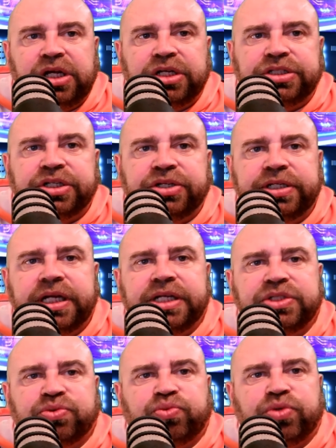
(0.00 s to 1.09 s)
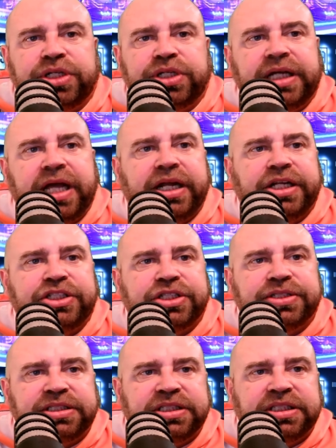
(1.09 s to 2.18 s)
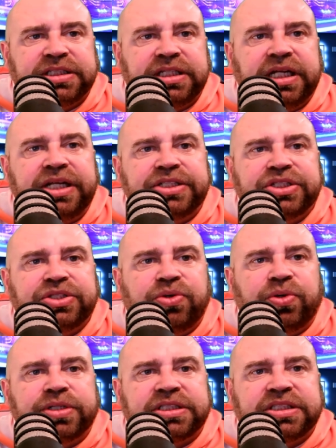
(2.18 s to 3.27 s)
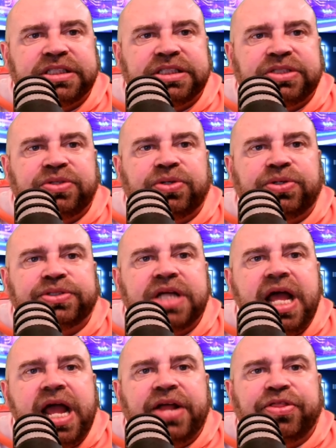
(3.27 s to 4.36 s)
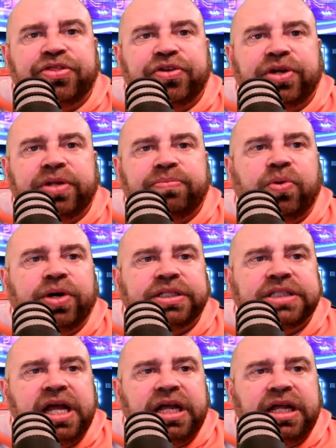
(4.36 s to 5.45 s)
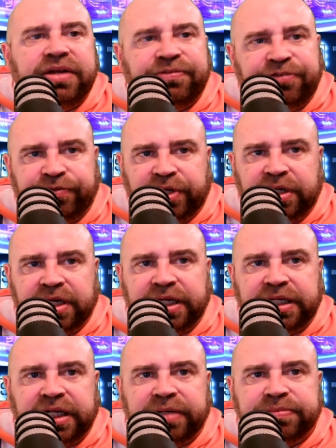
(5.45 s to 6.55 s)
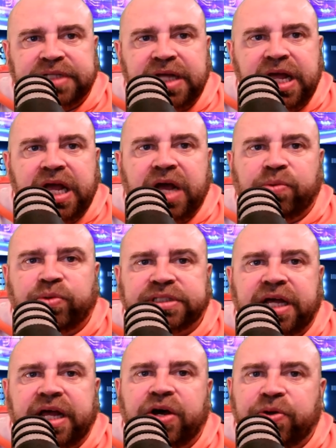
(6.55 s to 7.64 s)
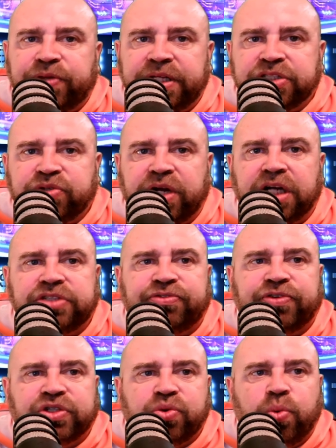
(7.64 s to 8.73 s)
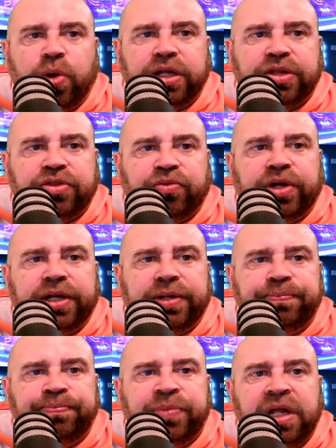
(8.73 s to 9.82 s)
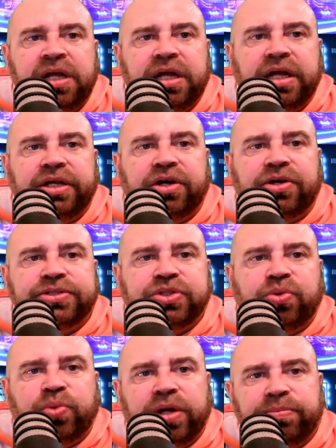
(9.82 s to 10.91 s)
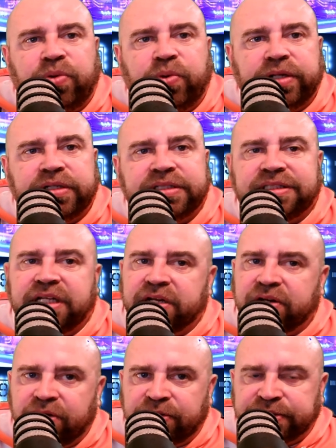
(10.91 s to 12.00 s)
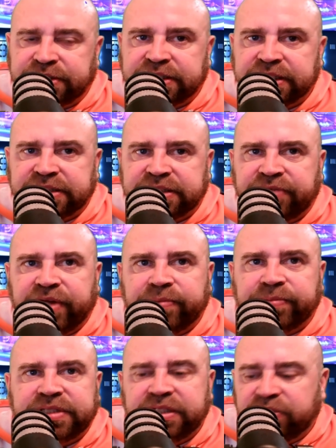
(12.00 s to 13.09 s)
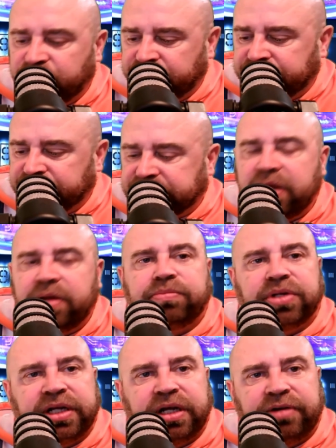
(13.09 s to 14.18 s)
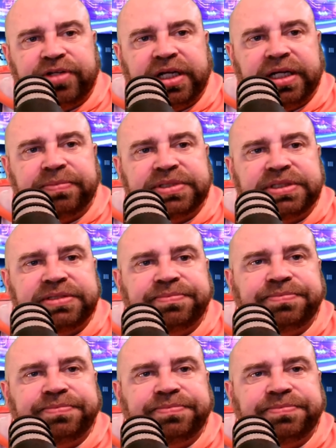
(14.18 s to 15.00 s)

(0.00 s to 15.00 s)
During his rookie NHL season, he scored 6 goals and 30 points in 59 games and was a healthy scratch for 23. He also went pointless in all 6 of Edmonton Oilers' playoff games.